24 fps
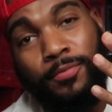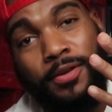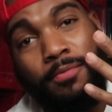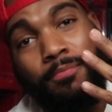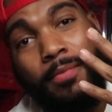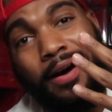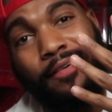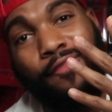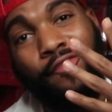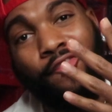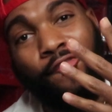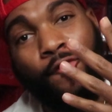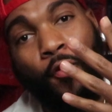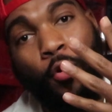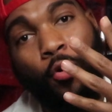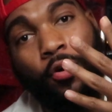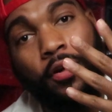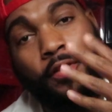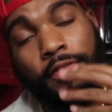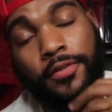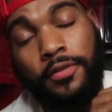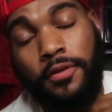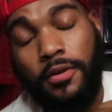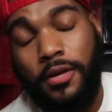be my
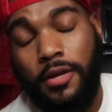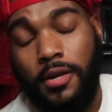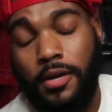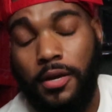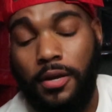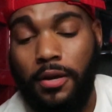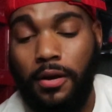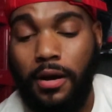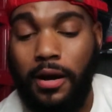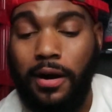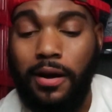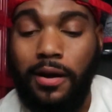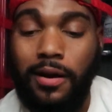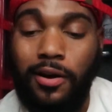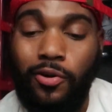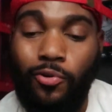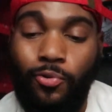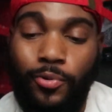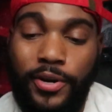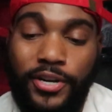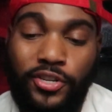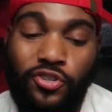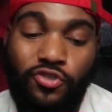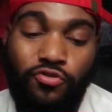4th
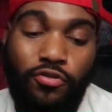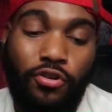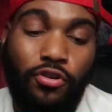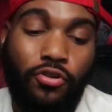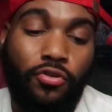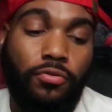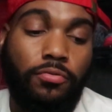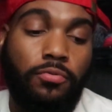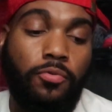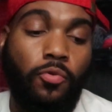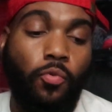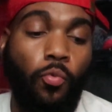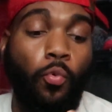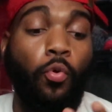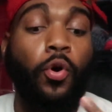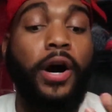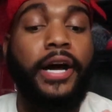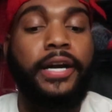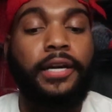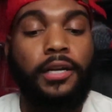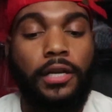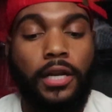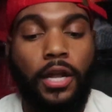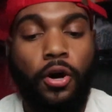retro
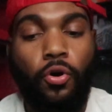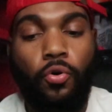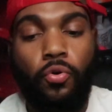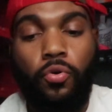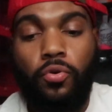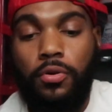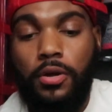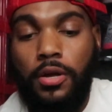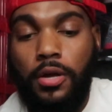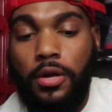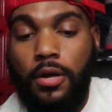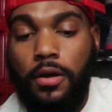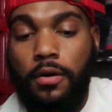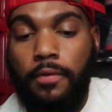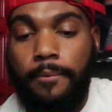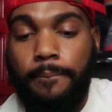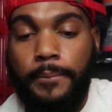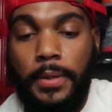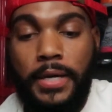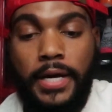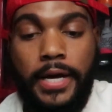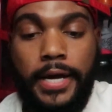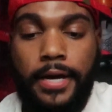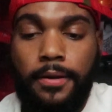1 low.
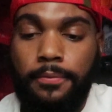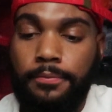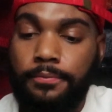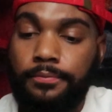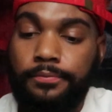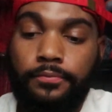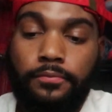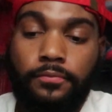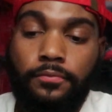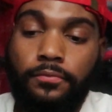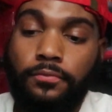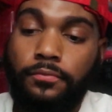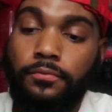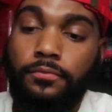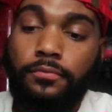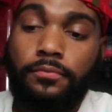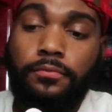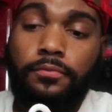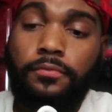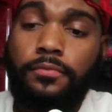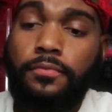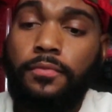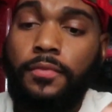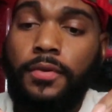But
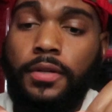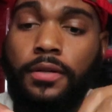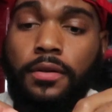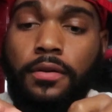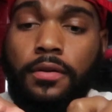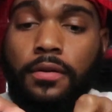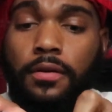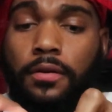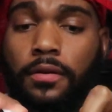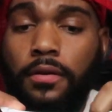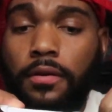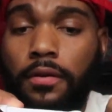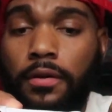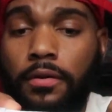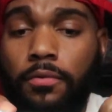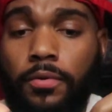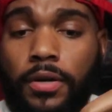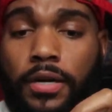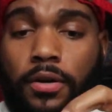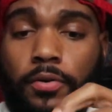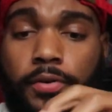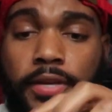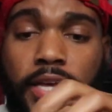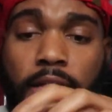
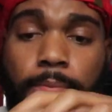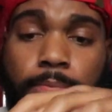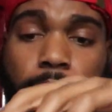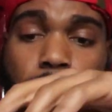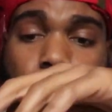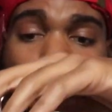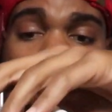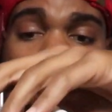we're gonna keep it